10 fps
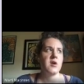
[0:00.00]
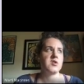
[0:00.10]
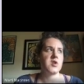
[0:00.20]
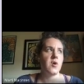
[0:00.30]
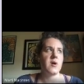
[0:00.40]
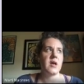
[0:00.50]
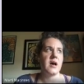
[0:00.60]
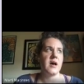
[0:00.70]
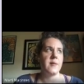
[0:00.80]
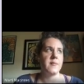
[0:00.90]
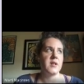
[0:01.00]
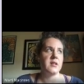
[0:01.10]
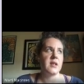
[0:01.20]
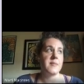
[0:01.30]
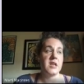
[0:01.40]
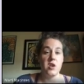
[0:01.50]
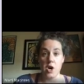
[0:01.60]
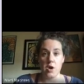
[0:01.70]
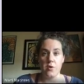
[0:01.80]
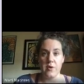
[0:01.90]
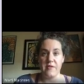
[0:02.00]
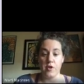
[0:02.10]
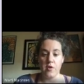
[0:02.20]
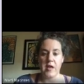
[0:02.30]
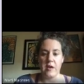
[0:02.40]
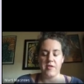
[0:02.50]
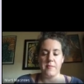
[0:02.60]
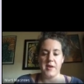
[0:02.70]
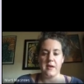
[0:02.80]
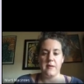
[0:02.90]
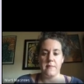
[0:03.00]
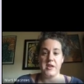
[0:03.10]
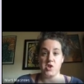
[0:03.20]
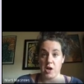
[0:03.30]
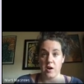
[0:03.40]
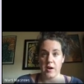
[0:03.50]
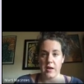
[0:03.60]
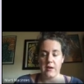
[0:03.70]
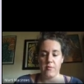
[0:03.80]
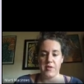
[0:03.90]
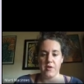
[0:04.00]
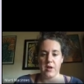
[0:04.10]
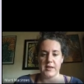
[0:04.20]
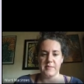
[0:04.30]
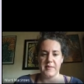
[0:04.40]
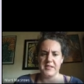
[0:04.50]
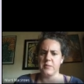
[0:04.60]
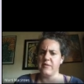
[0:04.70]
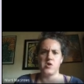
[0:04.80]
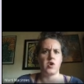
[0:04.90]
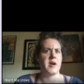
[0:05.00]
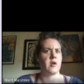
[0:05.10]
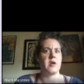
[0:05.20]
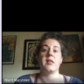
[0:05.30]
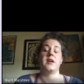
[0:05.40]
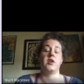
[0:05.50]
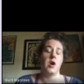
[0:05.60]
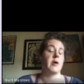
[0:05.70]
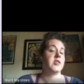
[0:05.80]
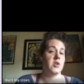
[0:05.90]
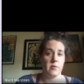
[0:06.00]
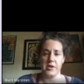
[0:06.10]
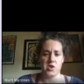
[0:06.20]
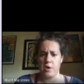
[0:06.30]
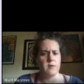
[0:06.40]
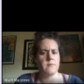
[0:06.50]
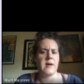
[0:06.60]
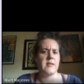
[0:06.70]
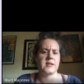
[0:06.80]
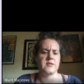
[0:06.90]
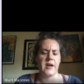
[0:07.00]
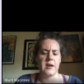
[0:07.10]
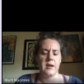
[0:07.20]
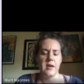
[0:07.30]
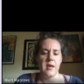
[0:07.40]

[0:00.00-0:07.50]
So um, let me know if you're okay with it, me, me sharing it with your classmates. Some of you told me already like, no, I don't want to share and that's fine.